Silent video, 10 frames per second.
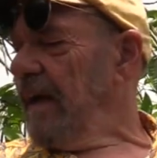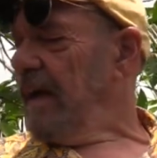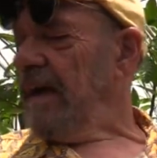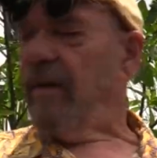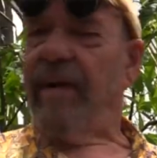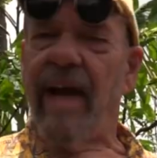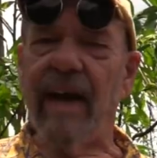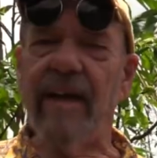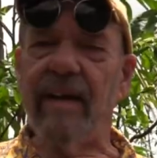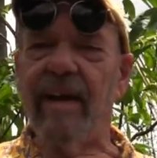We
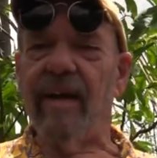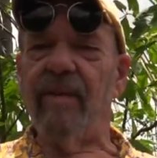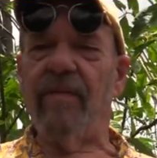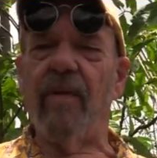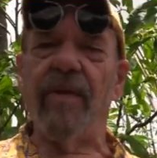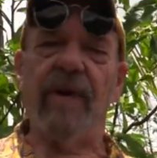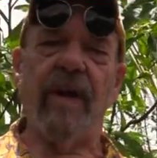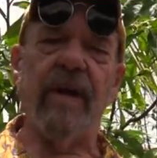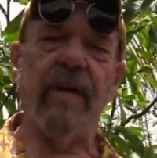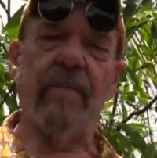had it in
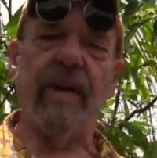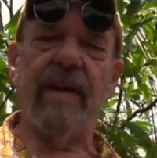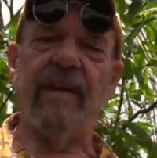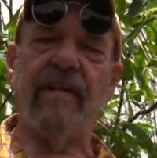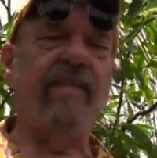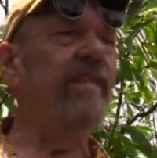California, but it didn't